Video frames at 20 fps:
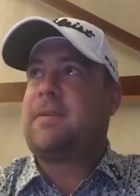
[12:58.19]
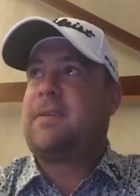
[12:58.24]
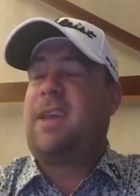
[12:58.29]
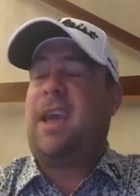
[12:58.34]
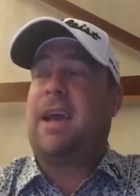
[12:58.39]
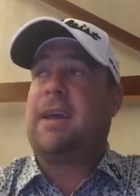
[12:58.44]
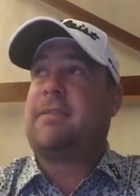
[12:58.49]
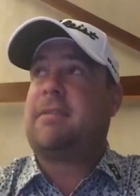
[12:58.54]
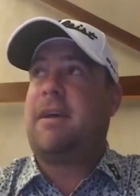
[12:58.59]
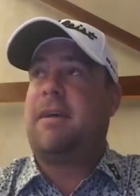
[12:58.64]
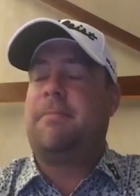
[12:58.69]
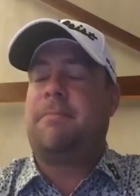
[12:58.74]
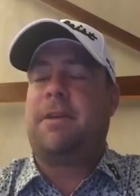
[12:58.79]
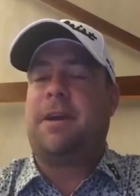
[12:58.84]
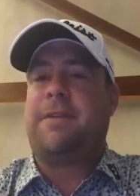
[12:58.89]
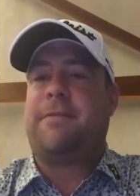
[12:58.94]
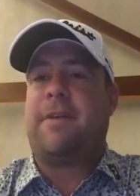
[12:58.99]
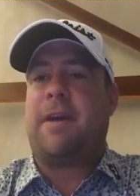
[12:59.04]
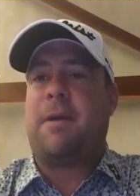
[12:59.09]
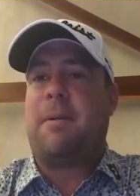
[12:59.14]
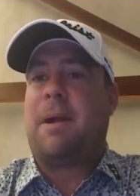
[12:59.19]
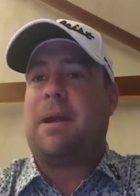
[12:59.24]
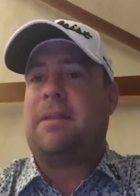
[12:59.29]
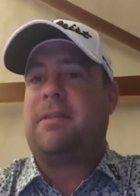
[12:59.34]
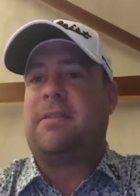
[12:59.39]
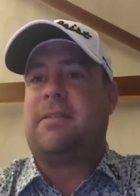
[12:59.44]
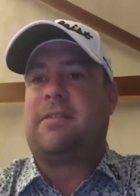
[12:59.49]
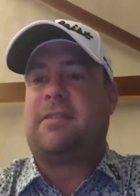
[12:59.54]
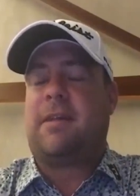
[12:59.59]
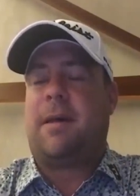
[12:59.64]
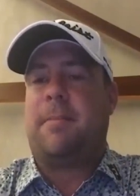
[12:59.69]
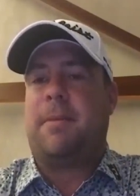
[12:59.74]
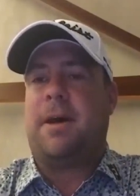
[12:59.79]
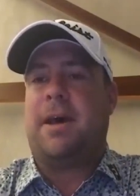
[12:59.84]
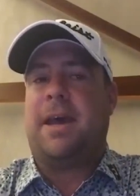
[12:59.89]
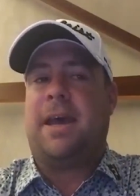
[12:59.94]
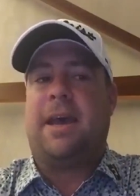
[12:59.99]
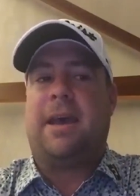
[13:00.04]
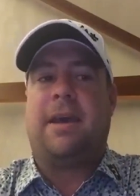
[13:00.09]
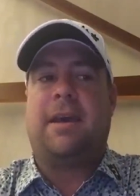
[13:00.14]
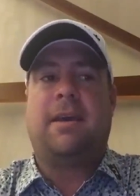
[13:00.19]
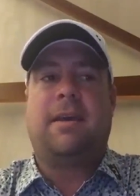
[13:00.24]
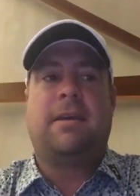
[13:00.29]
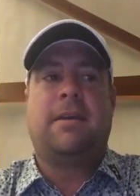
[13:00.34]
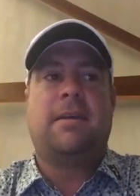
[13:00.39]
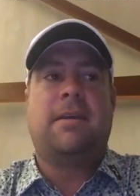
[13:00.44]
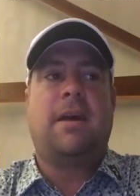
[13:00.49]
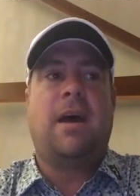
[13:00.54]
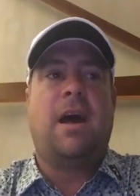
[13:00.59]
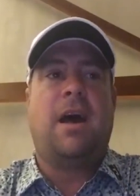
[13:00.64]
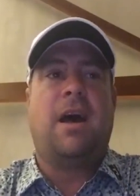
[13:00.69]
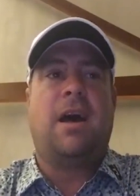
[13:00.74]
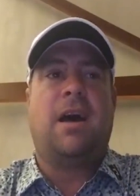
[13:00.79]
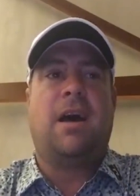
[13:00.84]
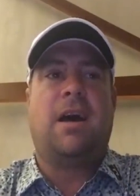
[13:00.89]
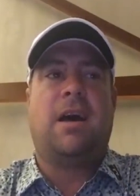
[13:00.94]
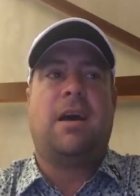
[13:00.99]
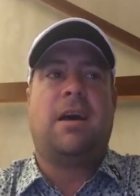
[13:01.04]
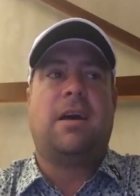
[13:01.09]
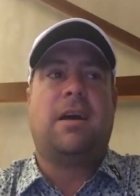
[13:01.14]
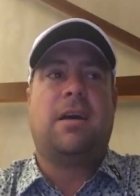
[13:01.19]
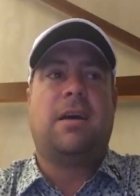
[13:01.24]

because I haven't played very well in the summer here. I